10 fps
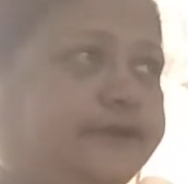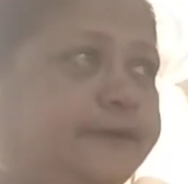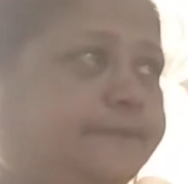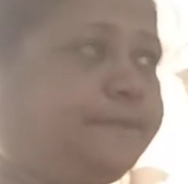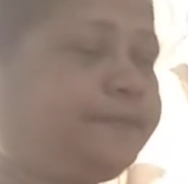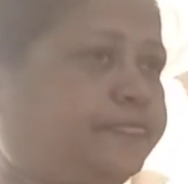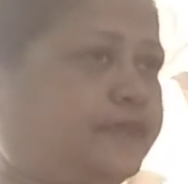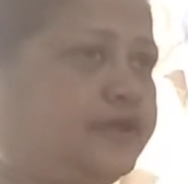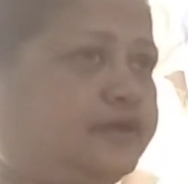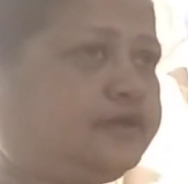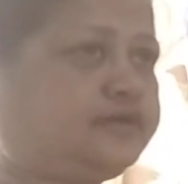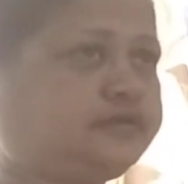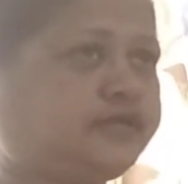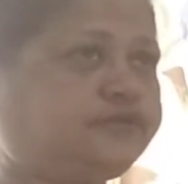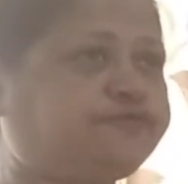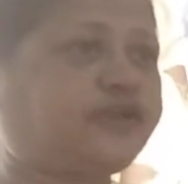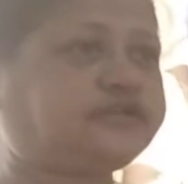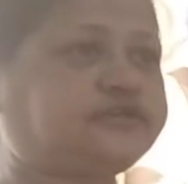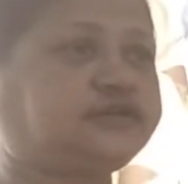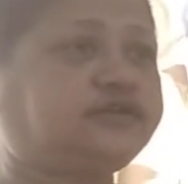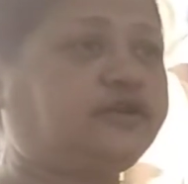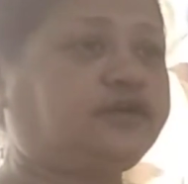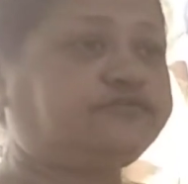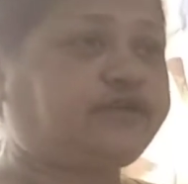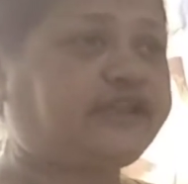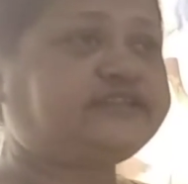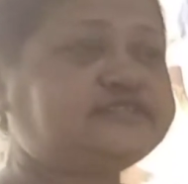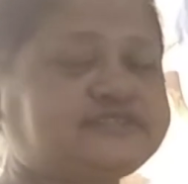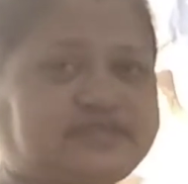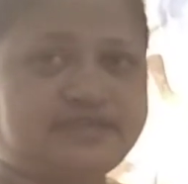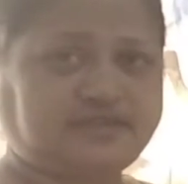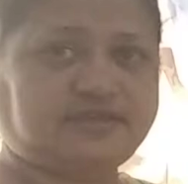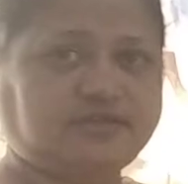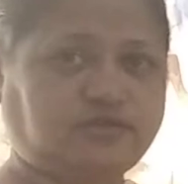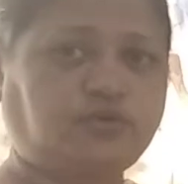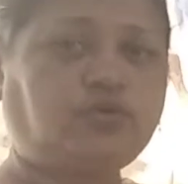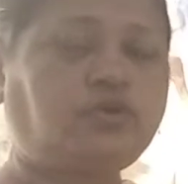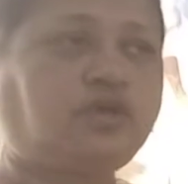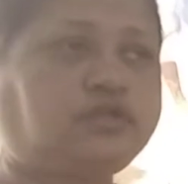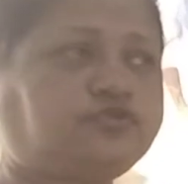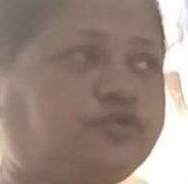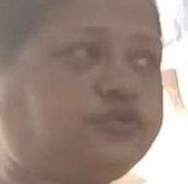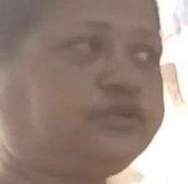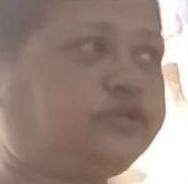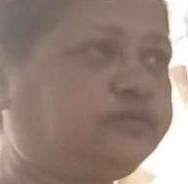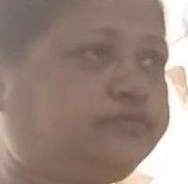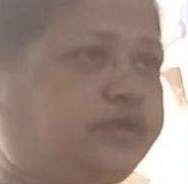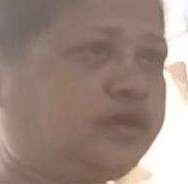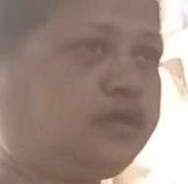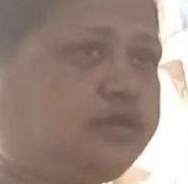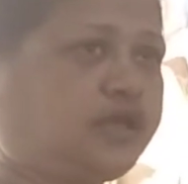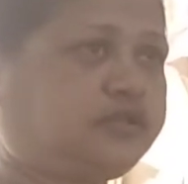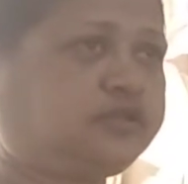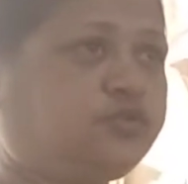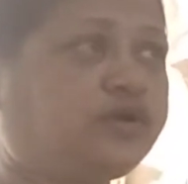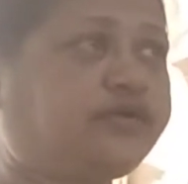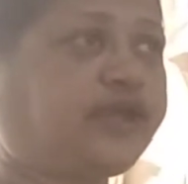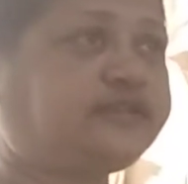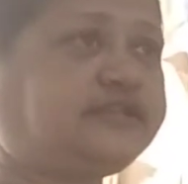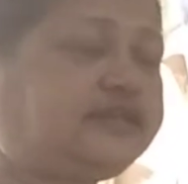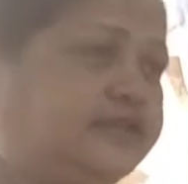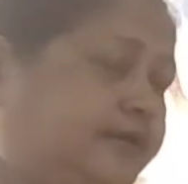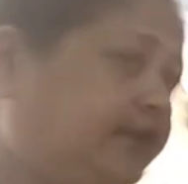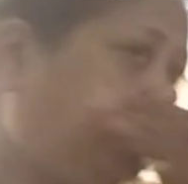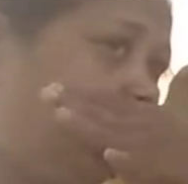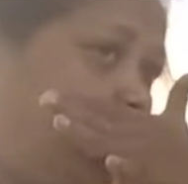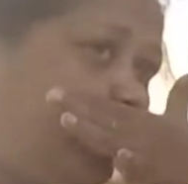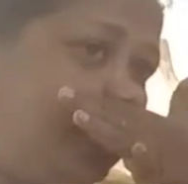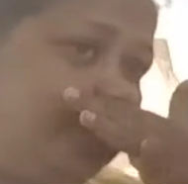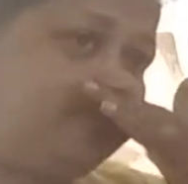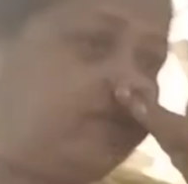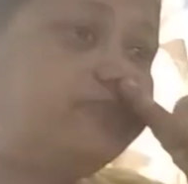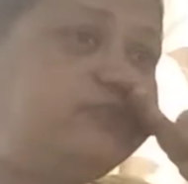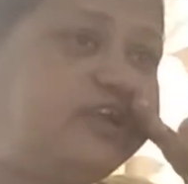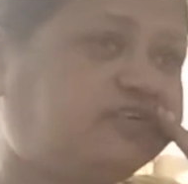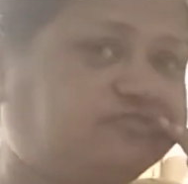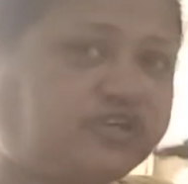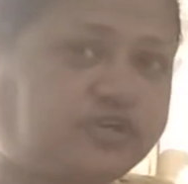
the in fact the valency, so and you are writing the formula of the